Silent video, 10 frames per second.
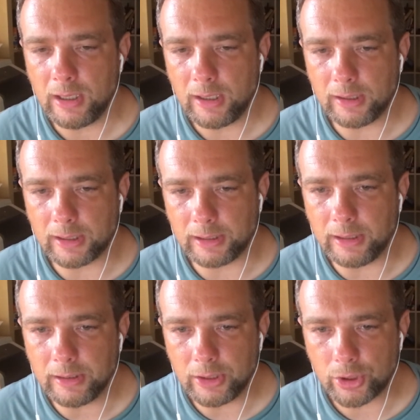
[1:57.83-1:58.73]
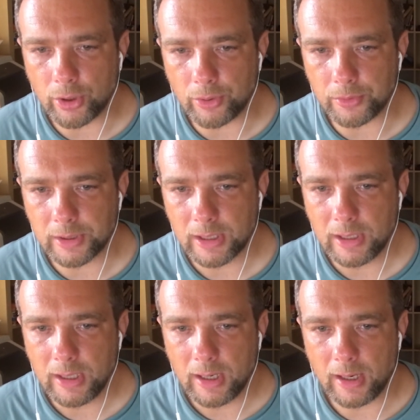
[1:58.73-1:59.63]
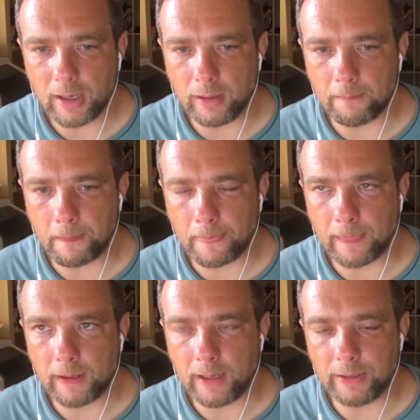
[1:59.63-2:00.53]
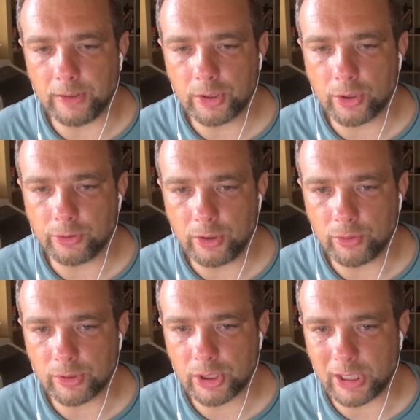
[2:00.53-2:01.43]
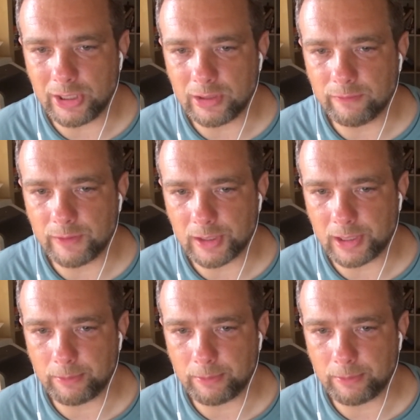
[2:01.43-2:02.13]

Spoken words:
It clearly shows a discontinuous change in physical